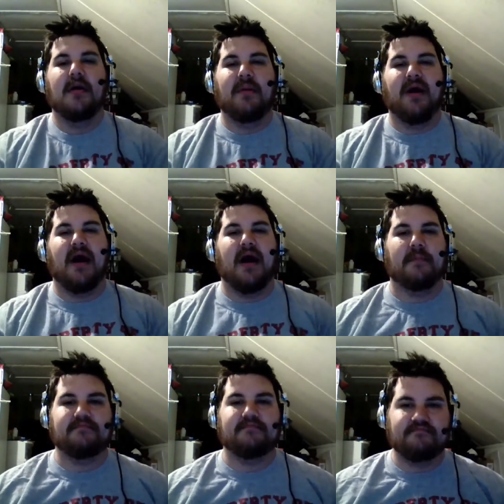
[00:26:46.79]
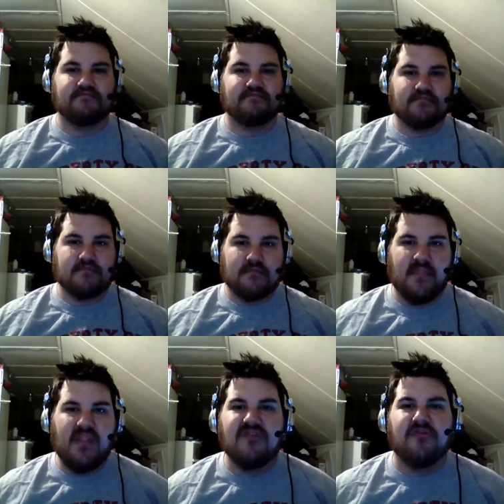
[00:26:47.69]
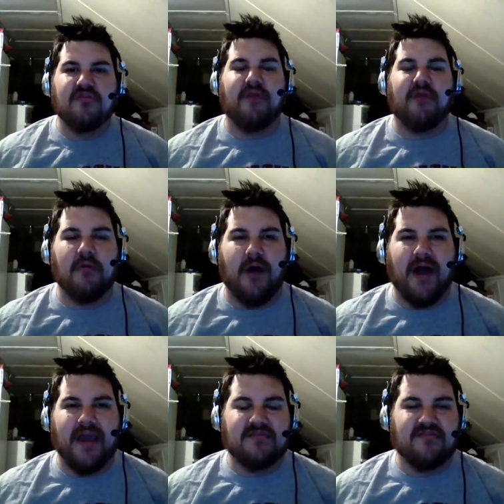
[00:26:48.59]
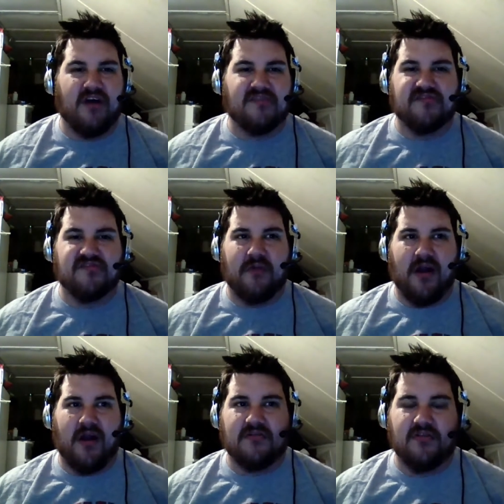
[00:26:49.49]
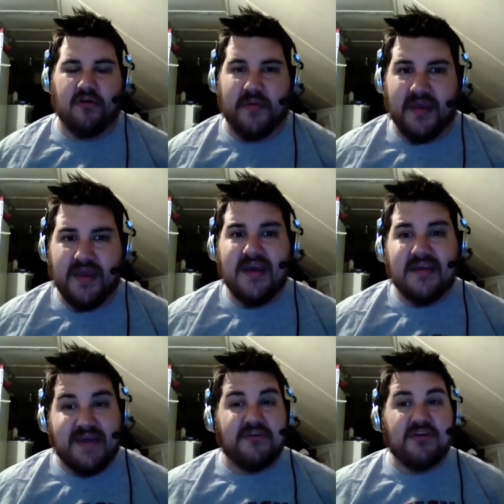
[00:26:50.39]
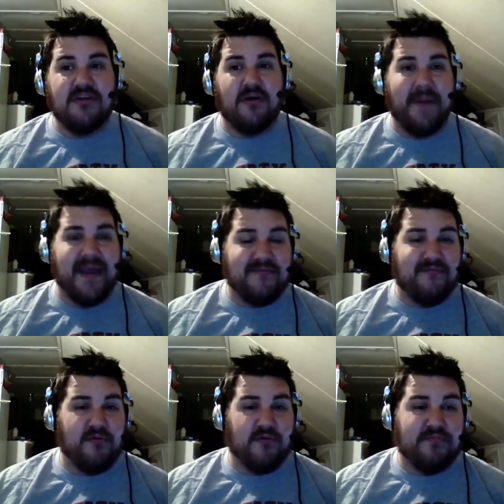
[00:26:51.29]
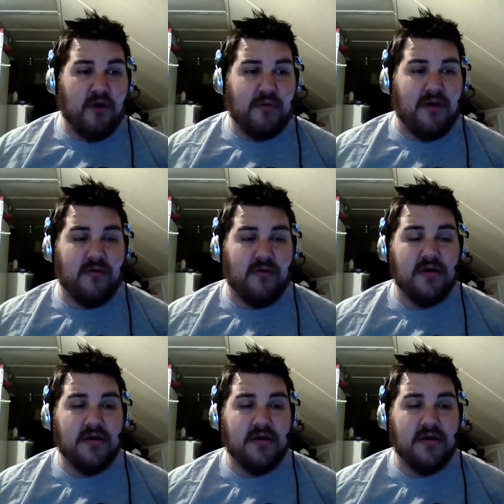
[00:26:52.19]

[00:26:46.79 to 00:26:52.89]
But um, so Bray Wyatt talks to The Rock a little bit. They have a good little back and forth promo.